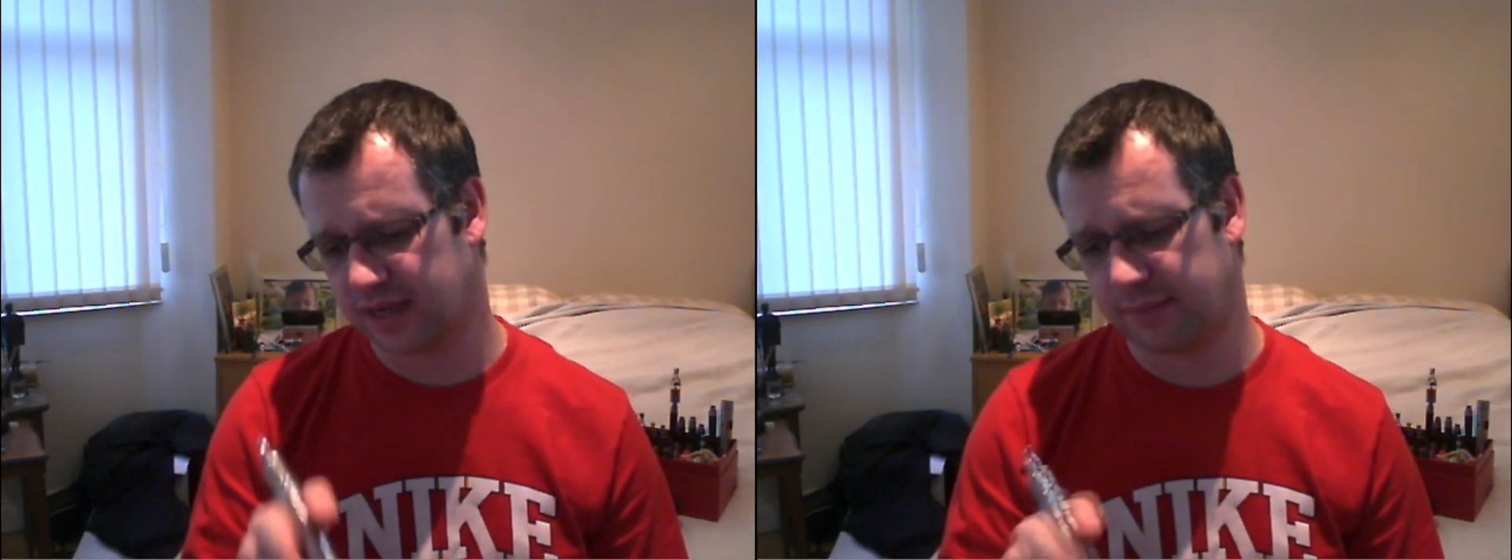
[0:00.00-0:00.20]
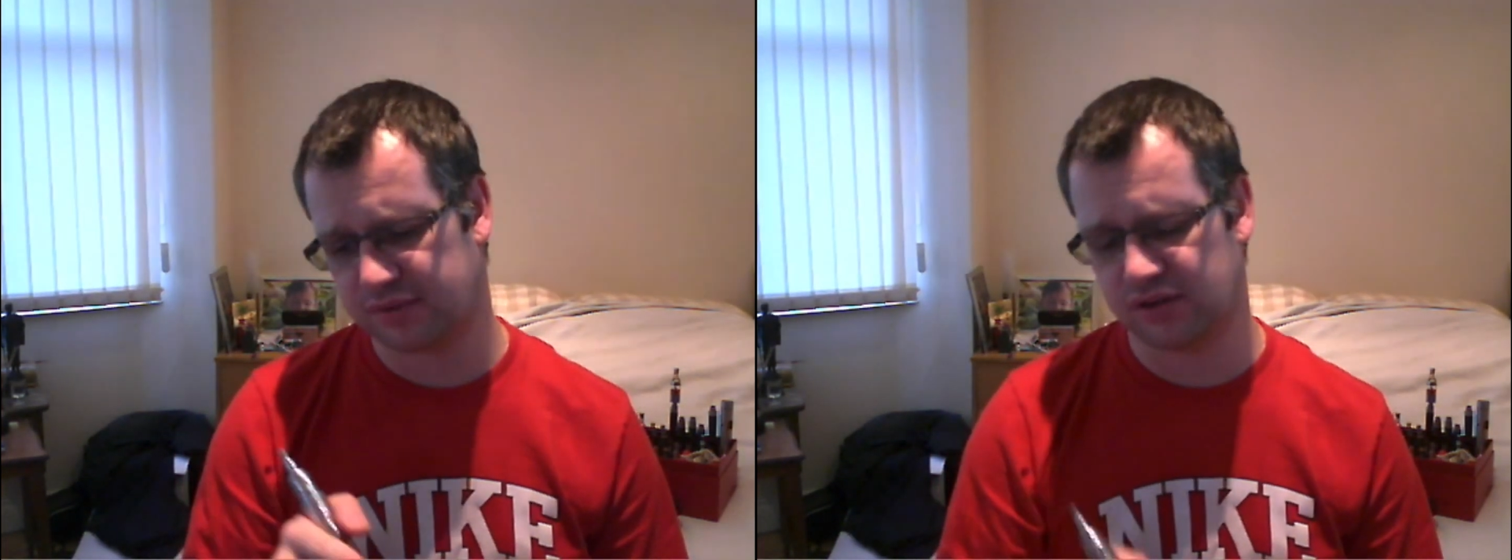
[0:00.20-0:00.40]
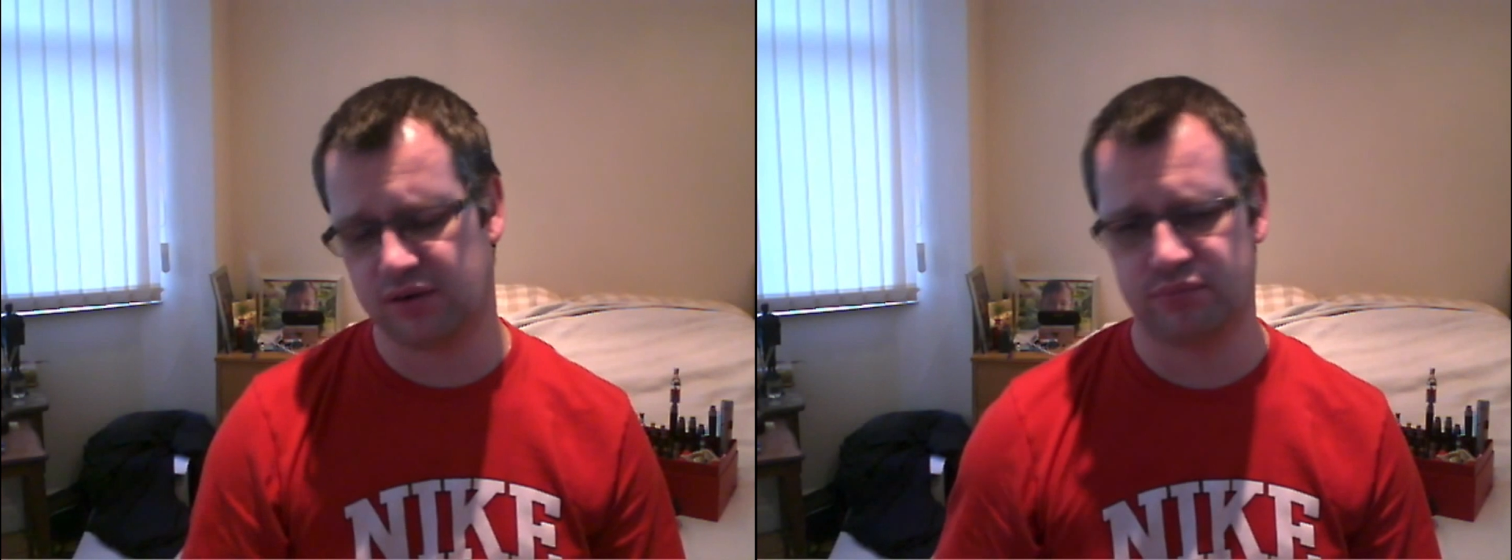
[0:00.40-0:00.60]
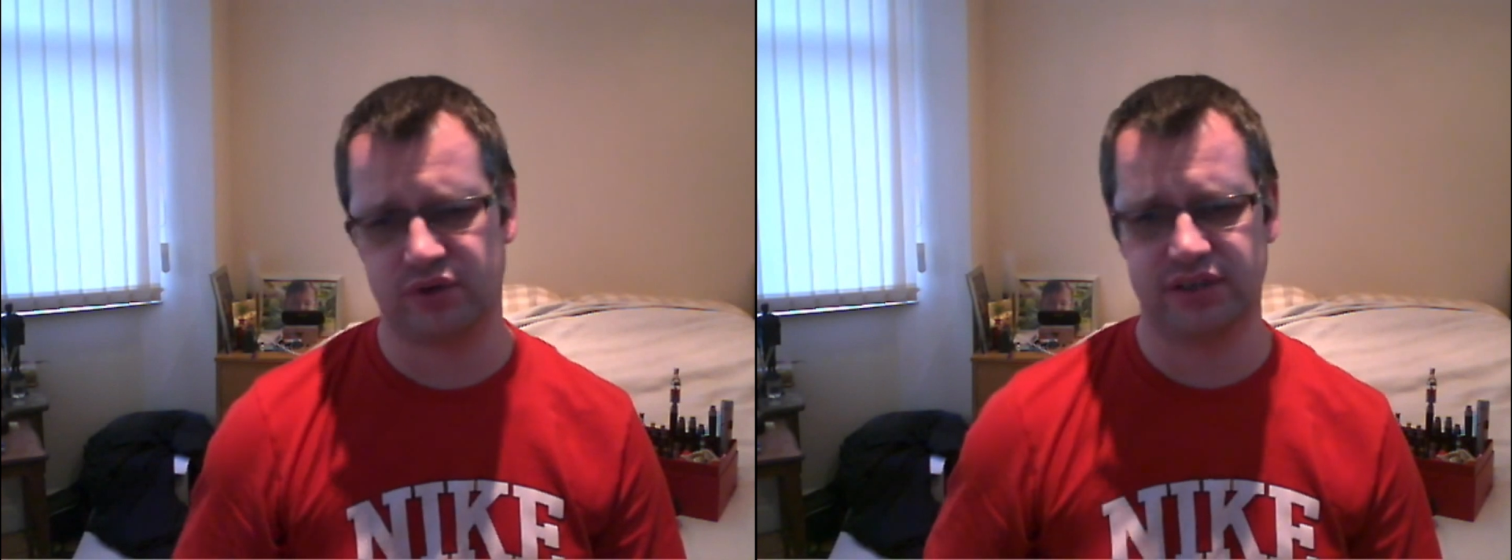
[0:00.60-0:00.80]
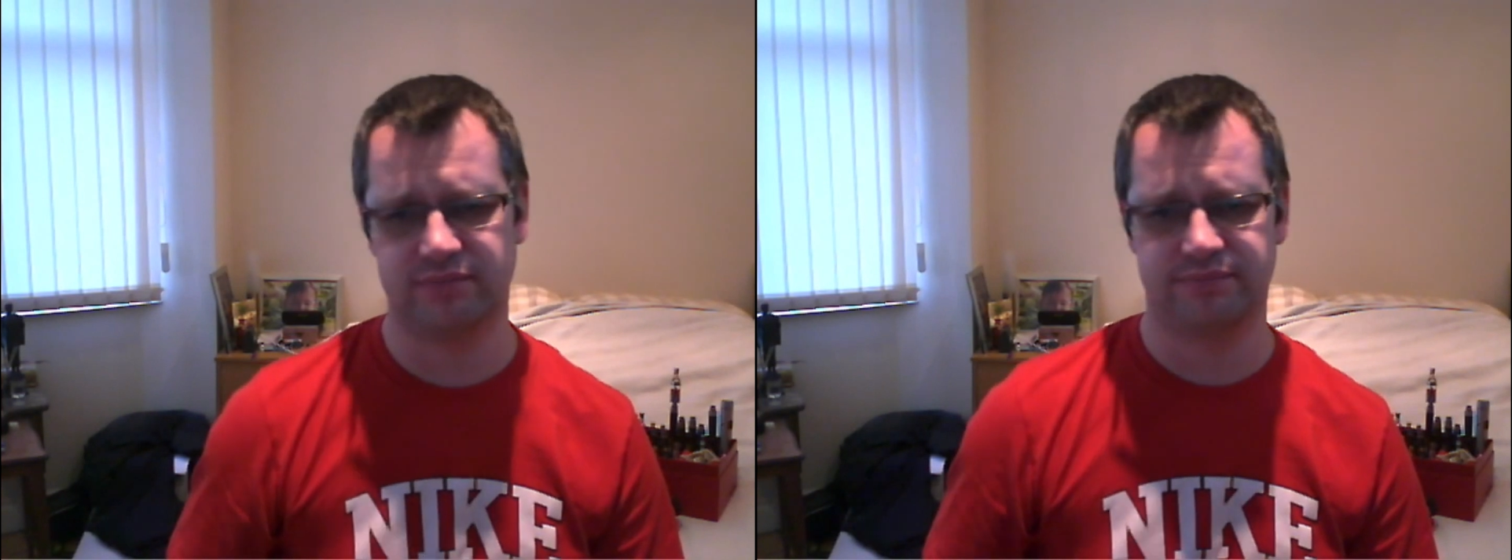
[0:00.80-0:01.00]
Absolute
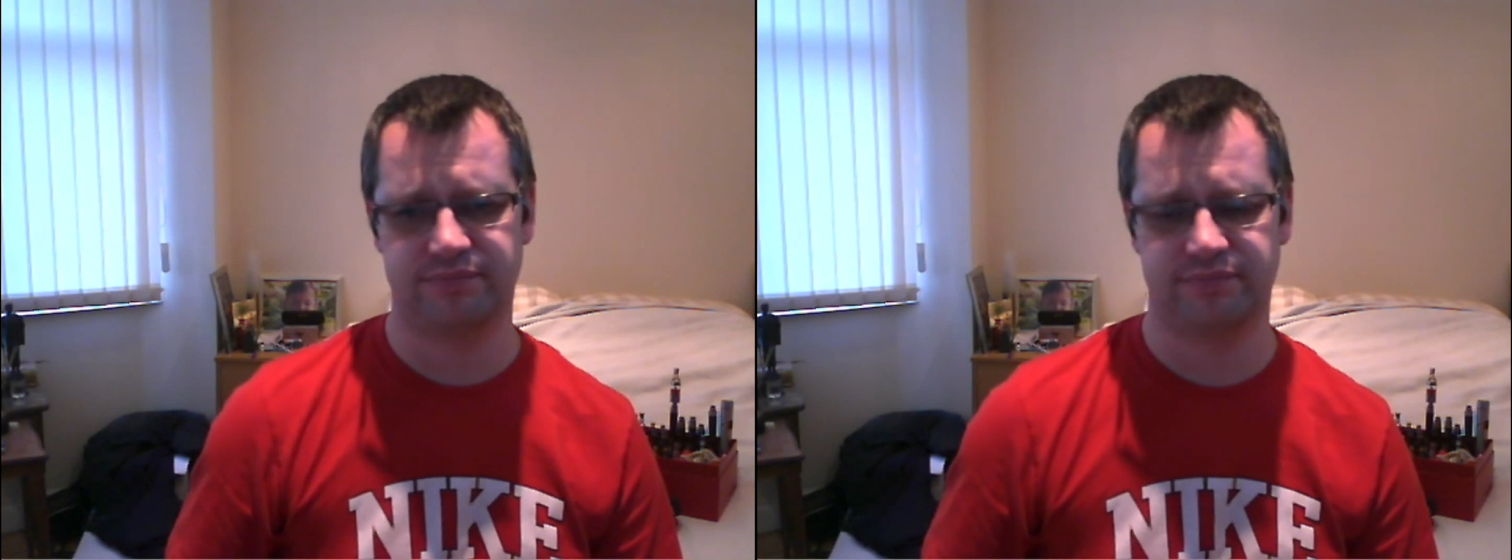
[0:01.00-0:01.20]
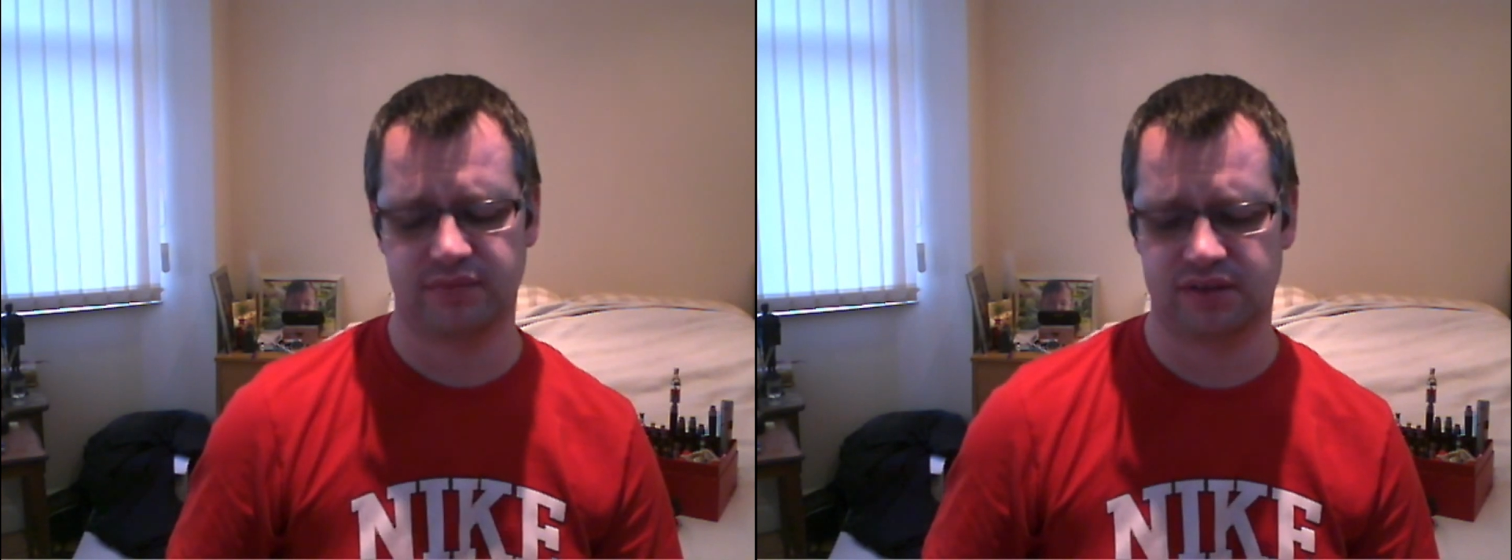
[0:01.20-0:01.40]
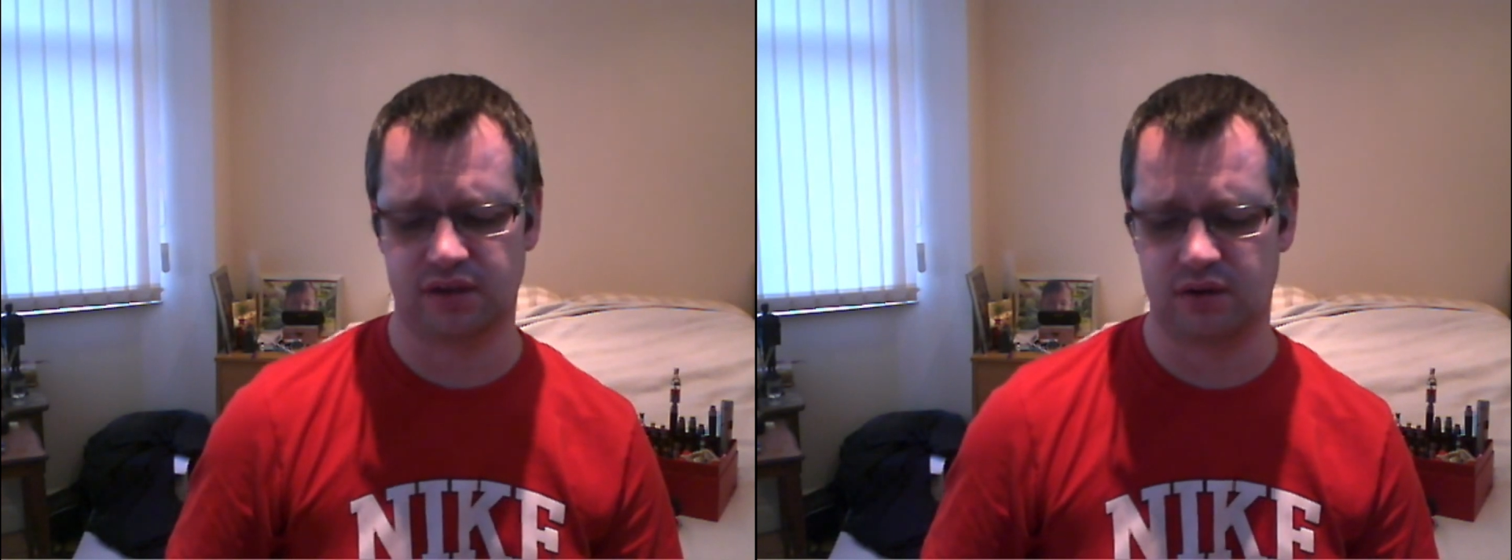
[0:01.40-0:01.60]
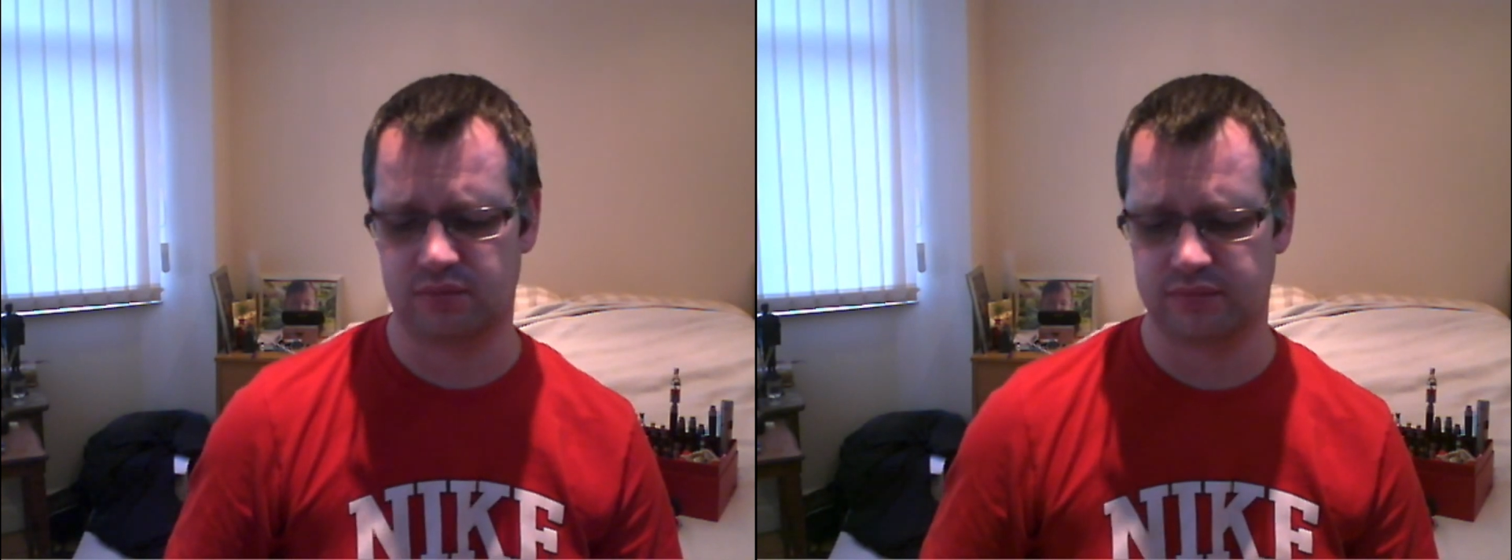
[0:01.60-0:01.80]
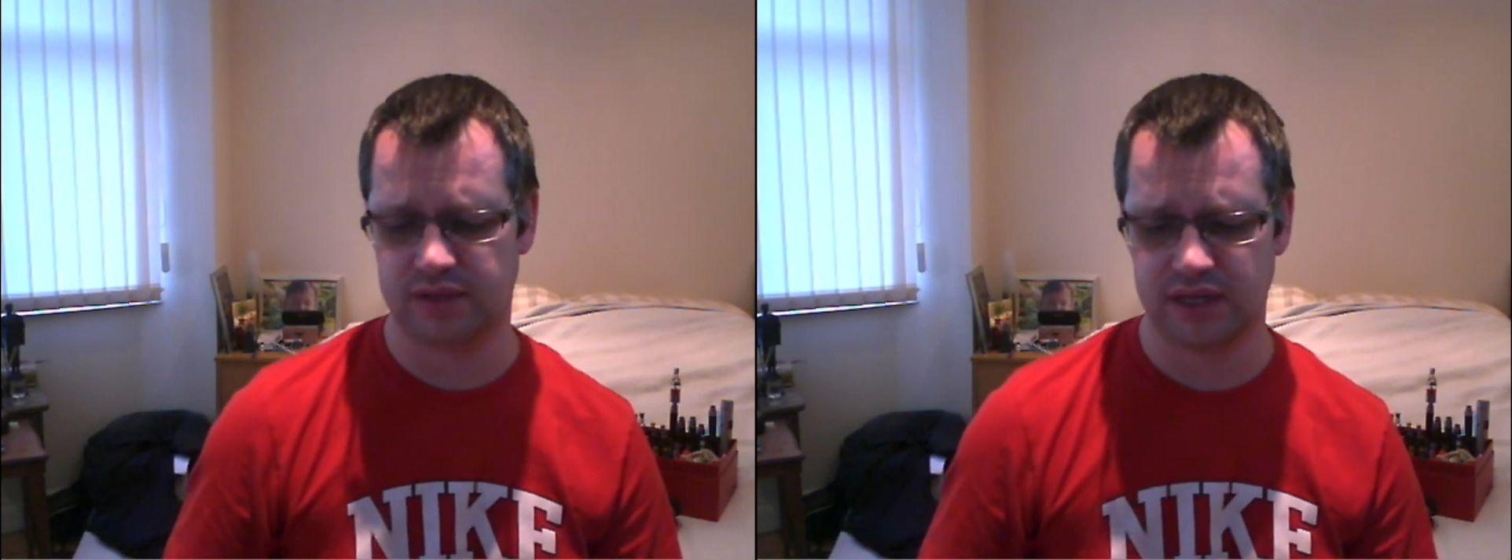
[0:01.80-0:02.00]
brilliant. So
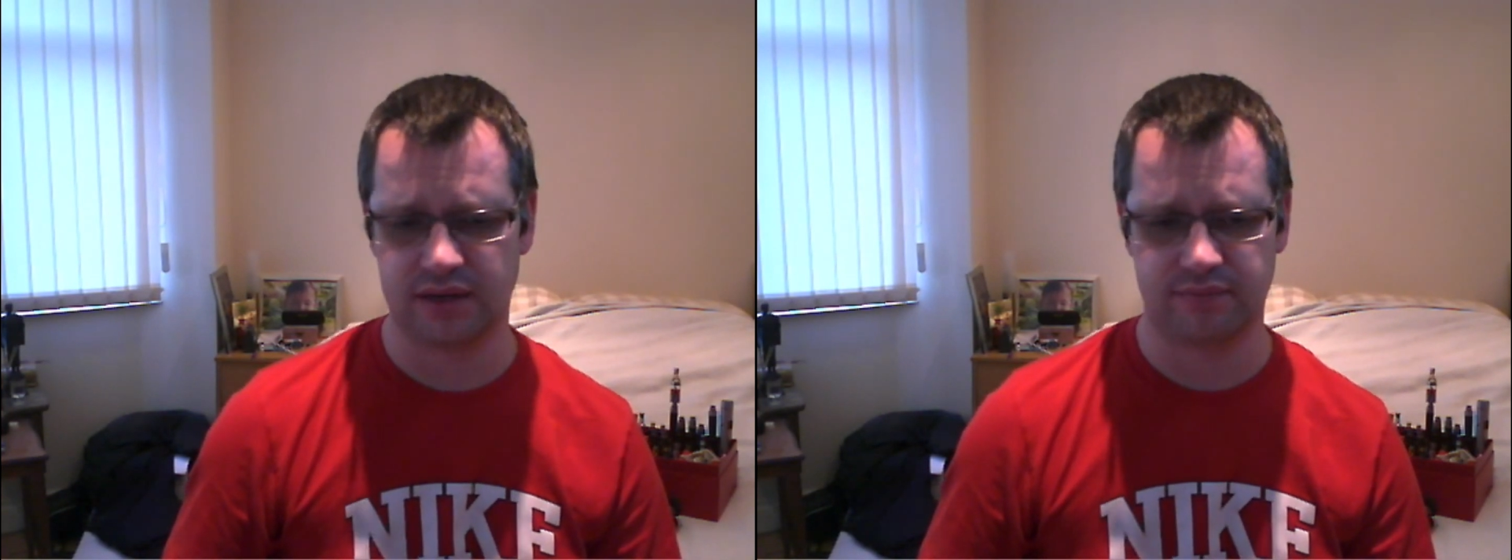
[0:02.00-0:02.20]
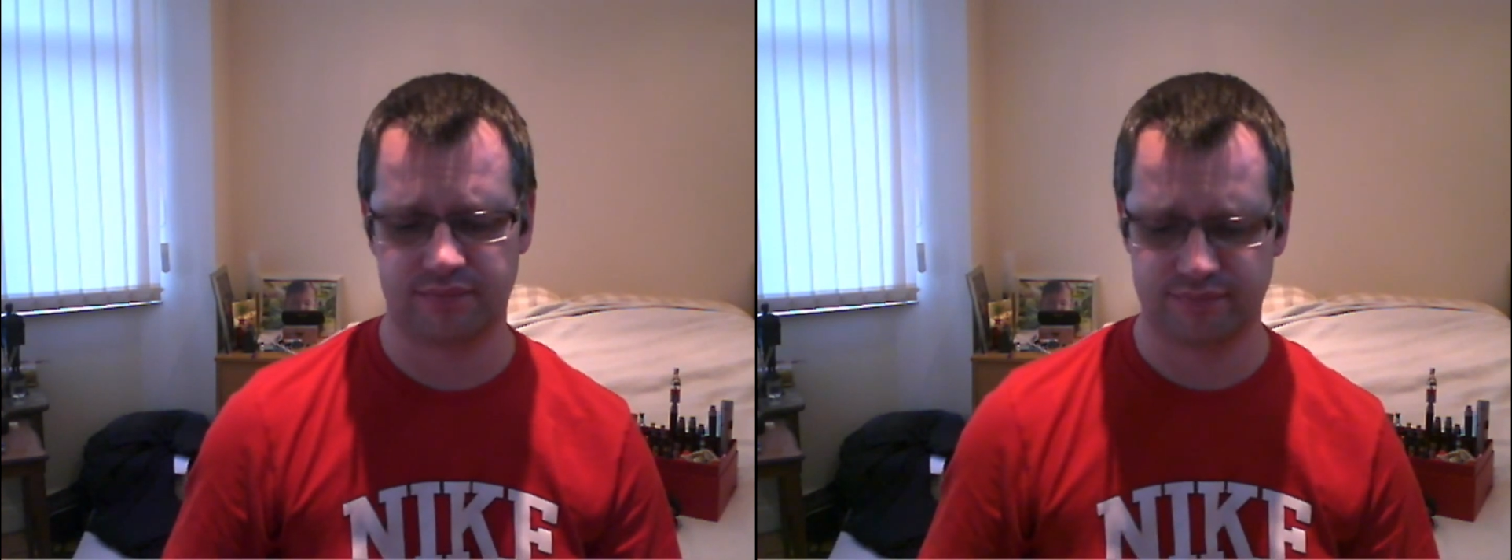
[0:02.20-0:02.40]
yeah,